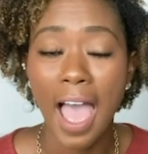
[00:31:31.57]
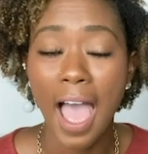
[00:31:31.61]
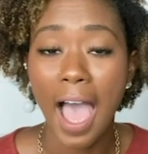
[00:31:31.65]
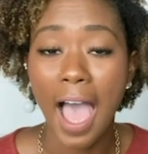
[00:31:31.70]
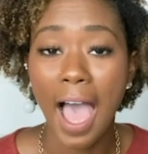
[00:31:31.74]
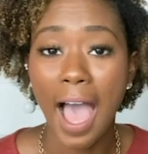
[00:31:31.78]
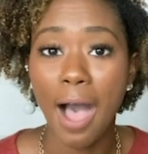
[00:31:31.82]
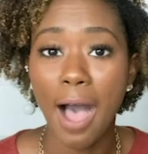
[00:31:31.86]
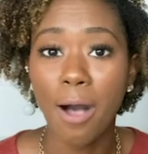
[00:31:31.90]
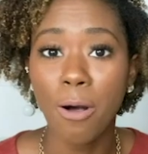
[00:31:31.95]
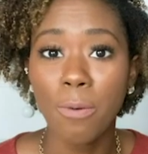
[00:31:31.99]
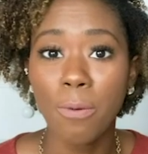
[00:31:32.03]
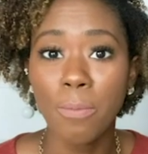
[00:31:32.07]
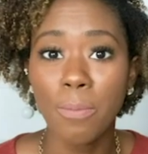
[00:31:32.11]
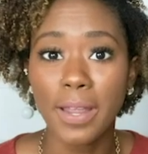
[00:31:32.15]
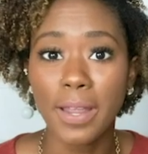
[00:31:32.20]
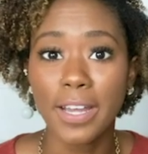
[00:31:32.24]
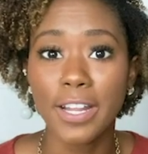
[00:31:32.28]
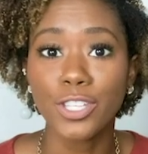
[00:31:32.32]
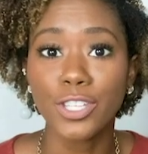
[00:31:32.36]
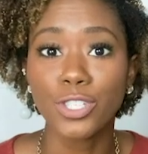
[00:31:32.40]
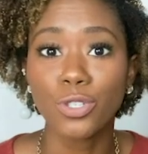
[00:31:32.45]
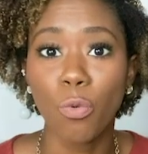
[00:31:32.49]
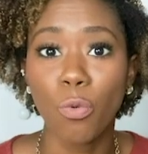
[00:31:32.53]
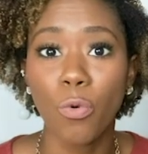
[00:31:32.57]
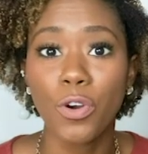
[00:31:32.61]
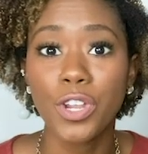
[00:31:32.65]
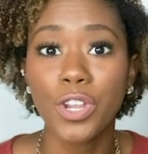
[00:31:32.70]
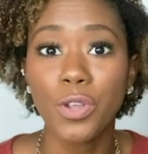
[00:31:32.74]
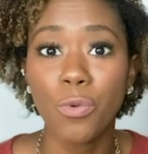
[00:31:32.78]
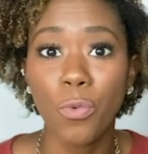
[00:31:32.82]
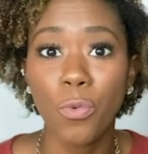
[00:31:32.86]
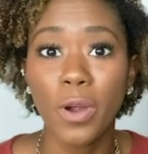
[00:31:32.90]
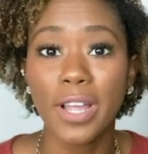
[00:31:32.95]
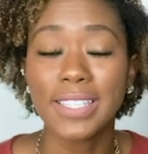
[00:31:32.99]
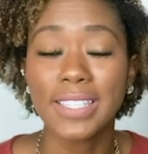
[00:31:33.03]
How many
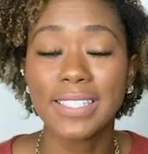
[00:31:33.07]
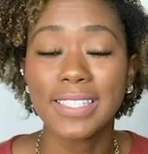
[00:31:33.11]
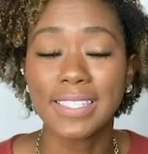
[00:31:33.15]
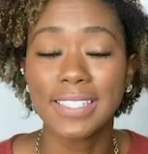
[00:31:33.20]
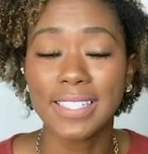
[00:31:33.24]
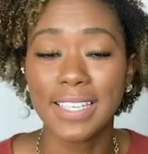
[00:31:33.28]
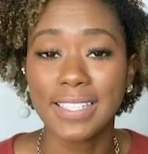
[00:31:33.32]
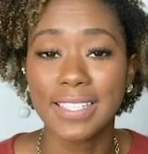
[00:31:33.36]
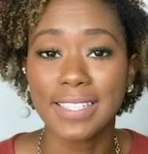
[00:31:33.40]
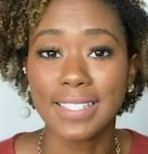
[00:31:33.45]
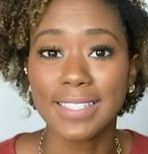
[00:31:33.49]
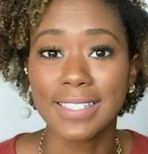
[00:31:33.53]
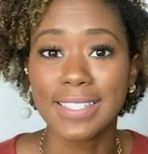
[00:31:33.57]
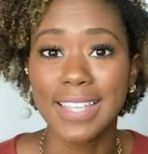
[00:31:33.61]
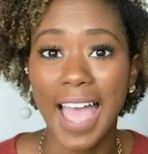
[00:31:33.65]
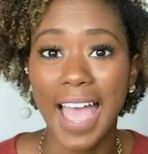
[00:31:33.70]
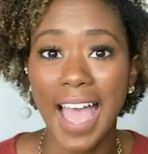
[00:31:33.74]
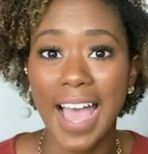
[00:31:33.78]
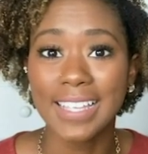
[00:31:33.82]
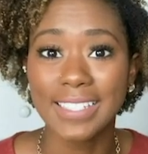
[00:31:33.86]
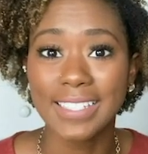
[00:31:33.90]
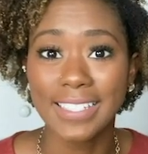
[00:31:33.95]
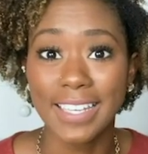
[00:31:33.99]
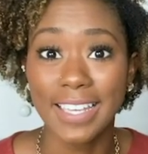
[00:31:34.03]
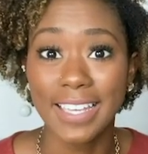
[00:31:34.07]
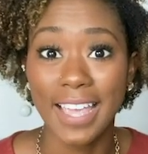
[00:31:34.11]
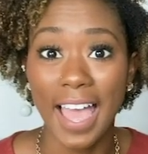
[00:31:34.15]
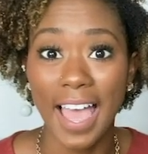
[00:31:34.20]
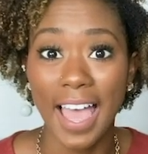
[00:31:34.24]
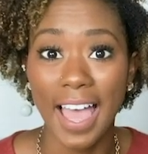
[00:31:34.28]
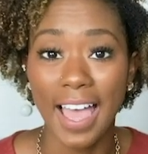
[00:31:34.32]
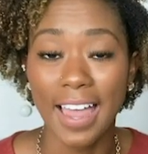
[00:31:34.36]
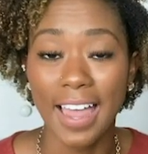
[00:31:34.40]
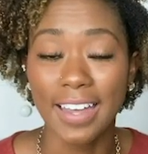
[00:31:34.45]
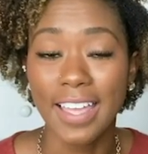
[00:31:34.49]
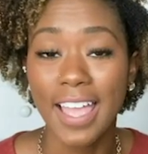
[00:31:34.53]
20-win seasons has he
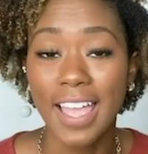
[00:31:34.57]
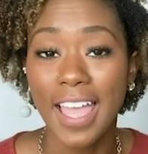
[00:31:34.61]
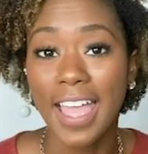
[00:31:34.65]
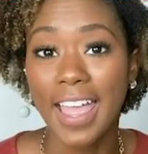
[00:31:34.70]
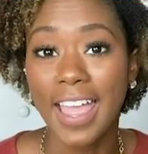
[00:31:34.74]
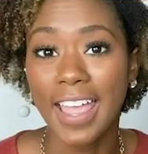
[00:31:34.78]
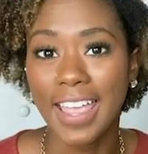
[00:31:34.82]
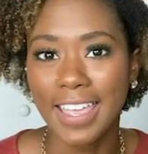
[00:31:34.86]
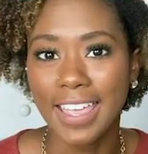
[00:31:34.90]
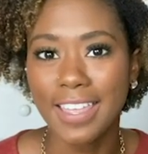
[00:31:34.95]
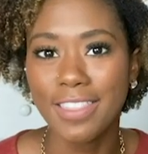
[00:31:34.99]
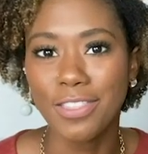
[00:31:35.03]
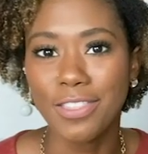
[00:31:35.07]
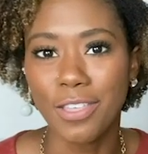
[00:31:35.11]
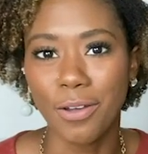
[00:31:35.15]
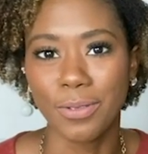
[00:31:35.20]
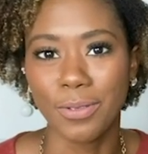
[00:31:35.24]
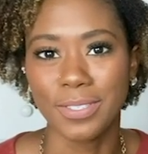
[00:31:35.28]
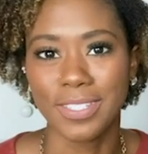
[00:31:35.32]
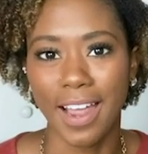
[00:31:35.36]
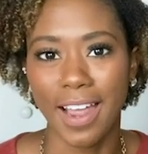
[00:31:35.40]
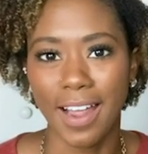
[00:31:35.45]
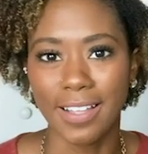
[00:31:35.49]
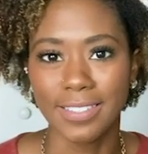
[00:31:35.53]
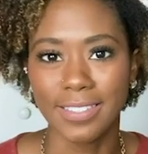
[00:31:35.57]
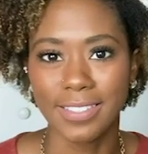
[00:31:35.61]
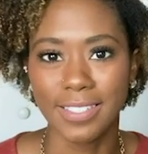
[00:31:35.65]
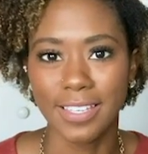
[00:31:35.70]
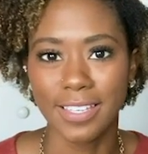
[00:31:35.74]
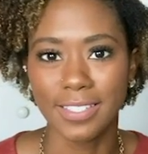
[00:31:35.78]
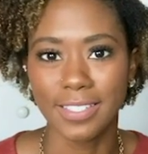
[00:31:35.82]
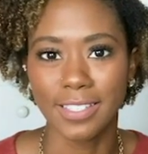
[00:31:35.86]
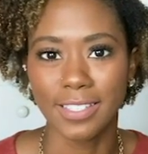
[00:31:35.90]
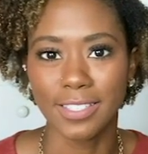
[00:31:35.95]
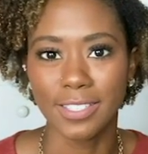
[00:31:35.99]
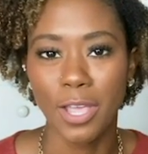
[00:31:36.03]
had in those 9
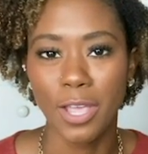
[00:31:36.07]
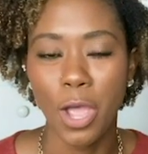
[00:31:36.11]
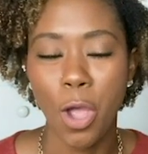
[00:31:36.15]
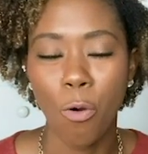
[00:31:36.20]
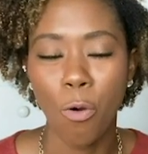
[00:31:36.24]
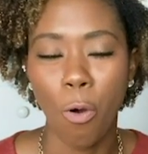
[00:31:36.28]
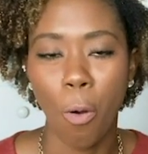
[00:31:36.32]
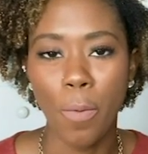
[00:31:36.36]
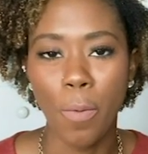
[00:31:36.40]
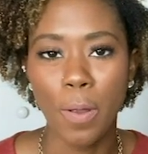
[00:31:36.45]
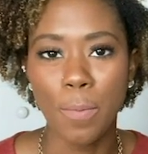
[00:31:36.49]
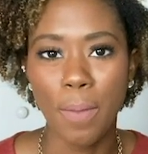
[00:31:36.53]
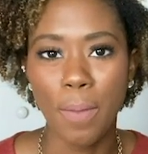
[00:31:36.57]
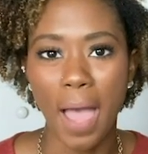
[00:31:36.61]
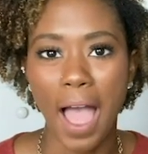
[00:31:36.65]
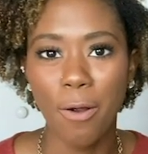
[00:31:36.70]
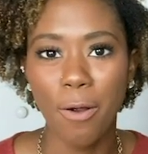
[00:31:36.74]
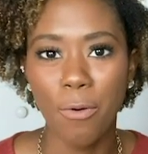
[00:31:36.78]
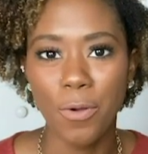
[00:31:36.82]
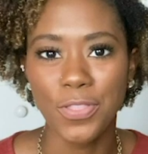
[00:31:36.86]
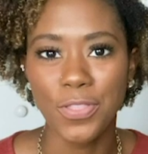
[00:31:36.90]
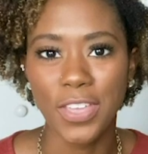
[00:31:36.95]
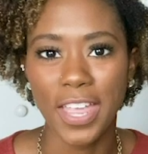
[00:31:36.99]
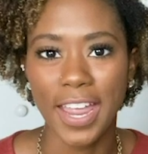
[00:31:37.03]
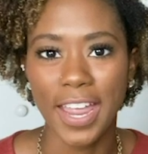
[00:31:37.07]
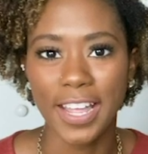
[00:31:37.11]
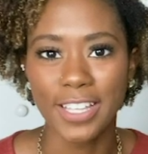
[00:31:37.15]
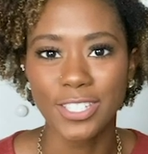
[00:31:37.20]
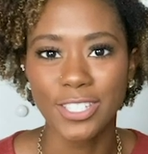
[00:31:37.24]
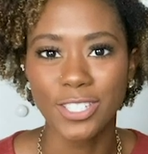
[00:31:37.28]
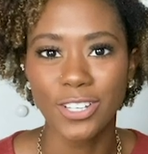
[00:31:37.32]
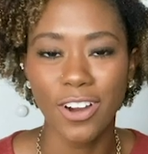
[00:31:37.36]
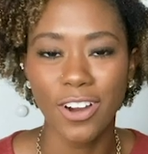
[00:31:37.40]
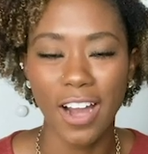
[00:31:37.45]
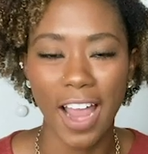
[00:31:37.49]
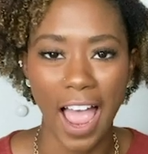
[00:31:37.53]
seasons? We'll be back with the
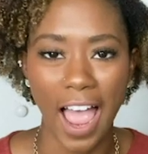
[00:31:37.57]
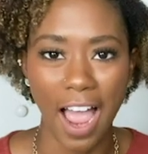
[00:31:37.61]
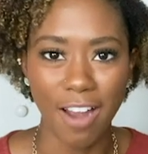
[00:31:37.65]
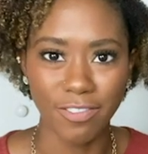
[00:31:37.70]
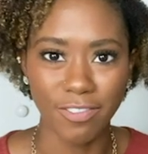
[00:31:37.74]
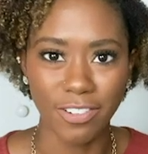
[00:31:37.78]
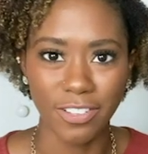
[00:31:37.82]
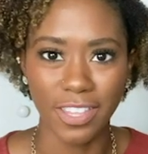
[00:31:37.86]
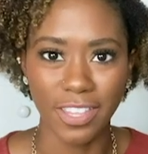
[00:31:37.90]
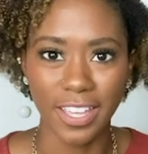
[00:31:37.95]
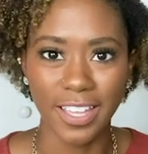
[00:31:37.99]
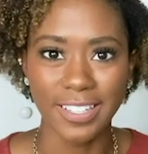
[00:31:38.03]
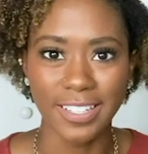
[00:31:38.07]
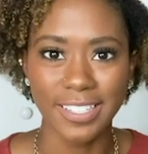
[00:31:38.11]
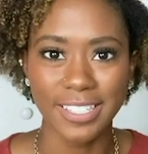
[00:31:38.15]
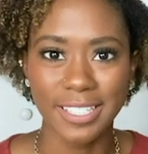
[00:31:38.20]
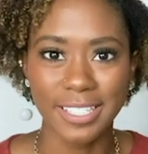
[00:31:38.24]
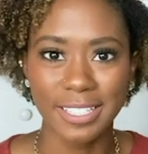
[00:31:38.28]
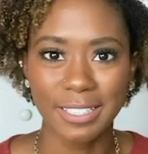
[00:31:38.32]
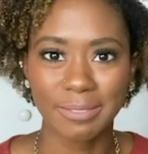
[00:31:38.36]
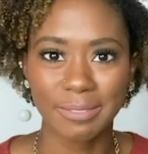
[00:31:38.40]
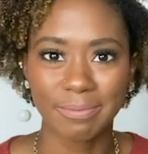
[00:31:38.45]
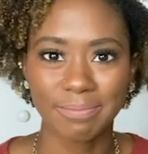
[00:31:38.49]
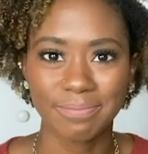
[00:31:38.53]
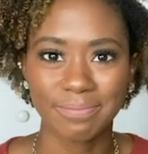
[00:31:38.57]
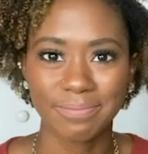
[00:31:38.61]
answer after this.